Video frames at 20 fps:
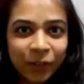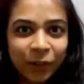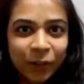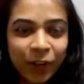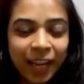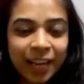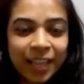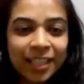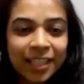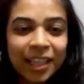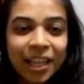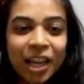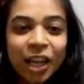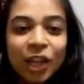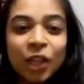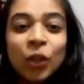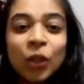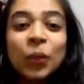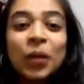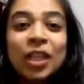right?
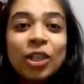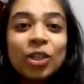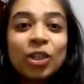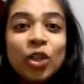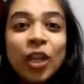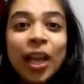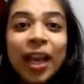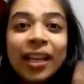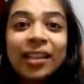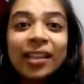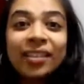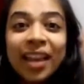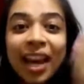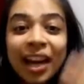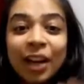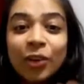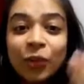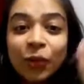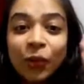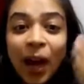You inject
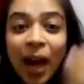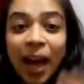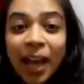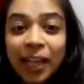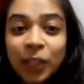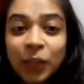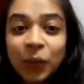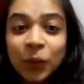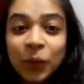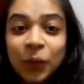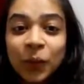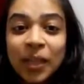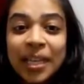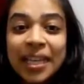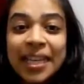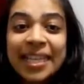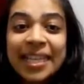that value